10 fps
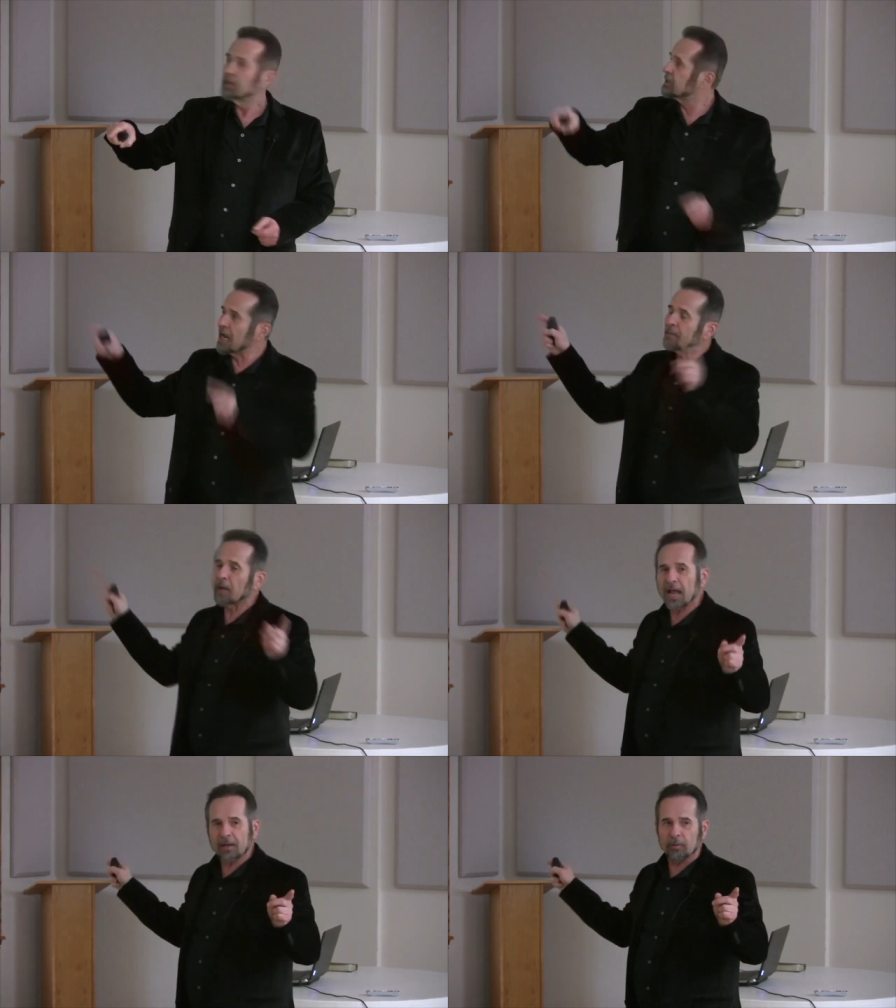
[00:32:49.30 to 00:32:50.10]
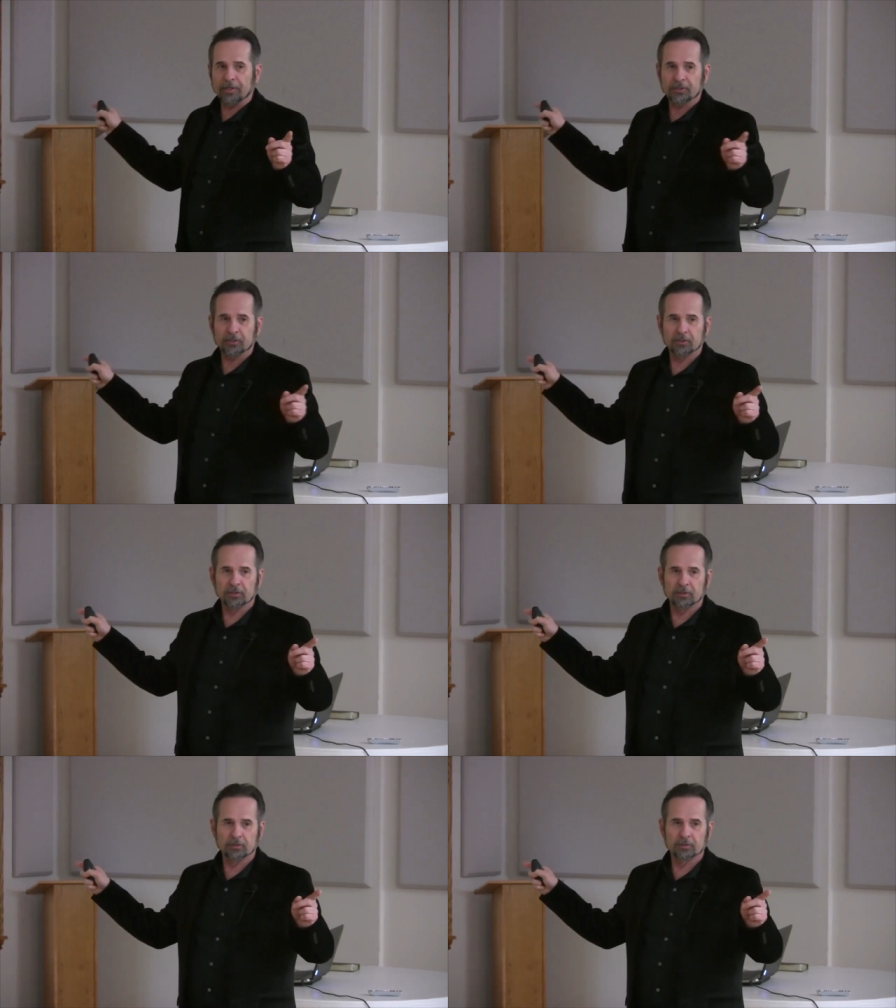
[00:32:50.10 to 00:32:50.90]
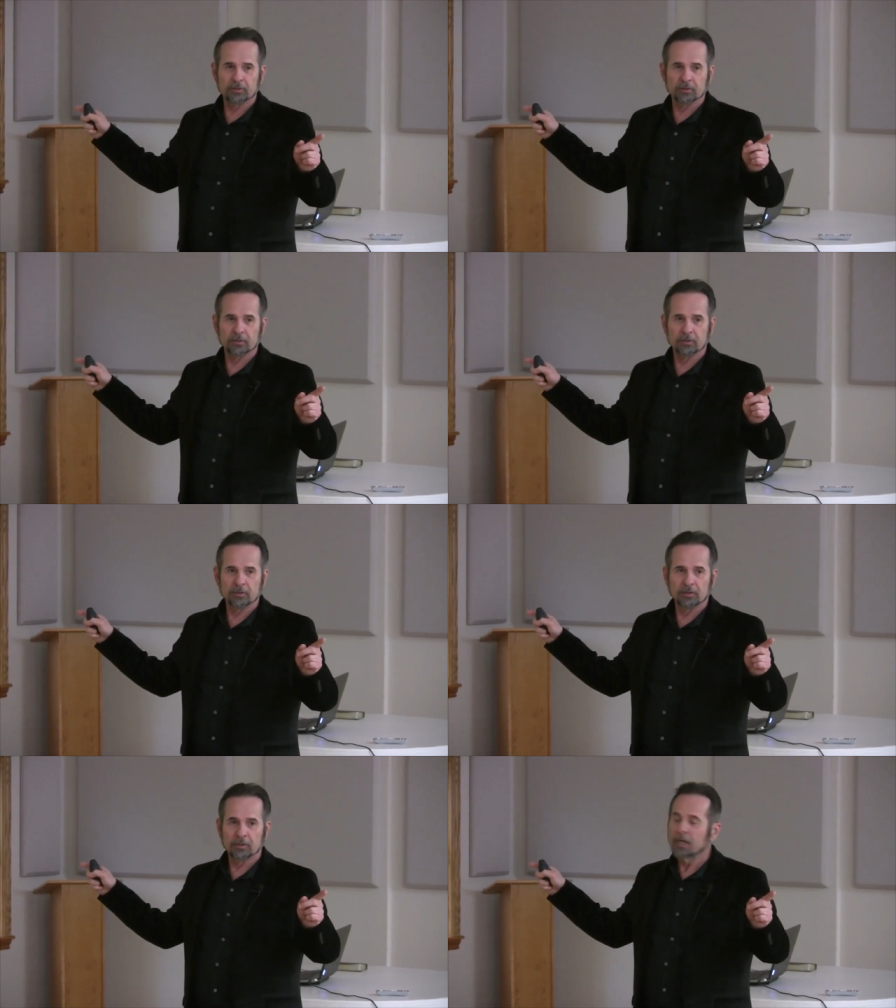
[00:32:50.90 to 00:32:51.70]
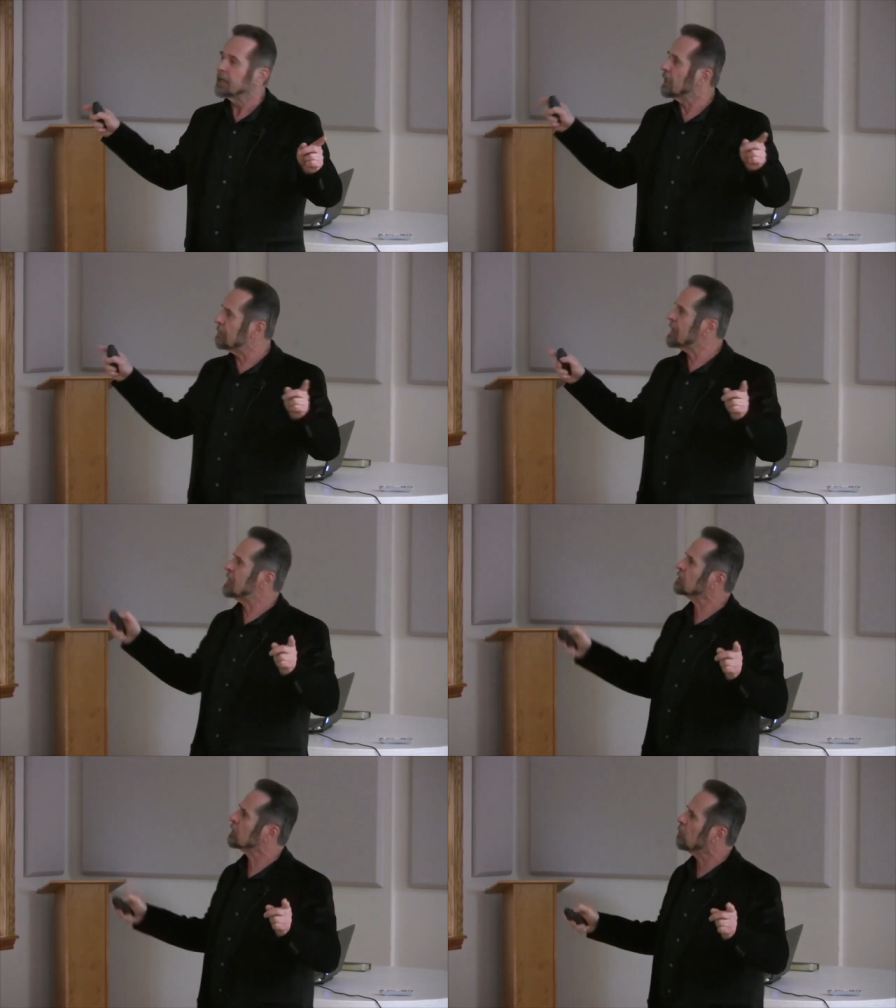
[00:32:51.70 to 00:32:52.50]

Same language. Now let me ask you a